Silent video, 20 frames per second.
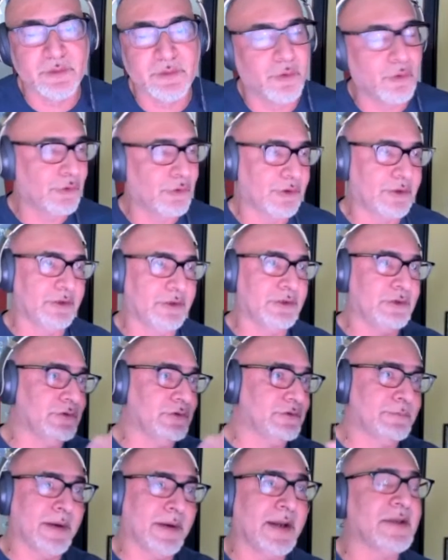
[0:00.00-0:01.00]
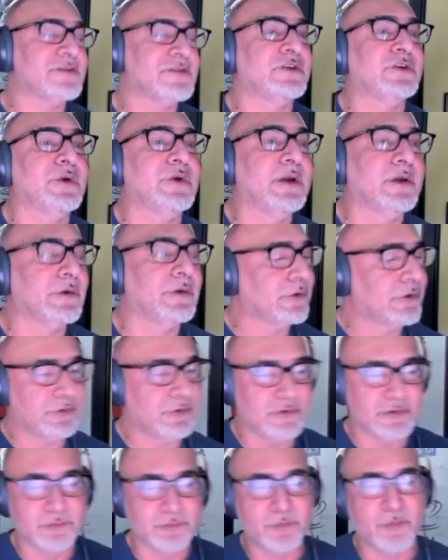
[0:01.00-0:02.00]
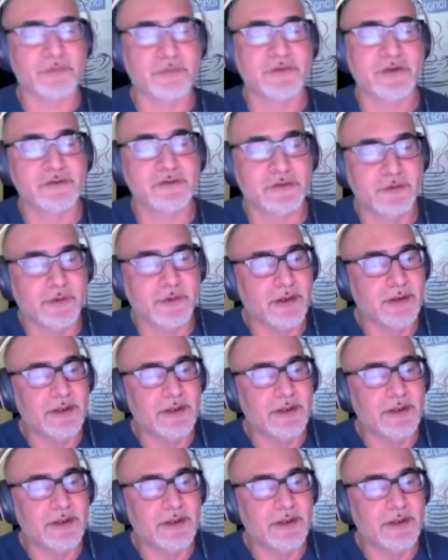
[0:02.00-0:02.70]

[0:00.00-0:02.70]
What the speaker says: or you can use MySQL, or you can use PostgreSQL,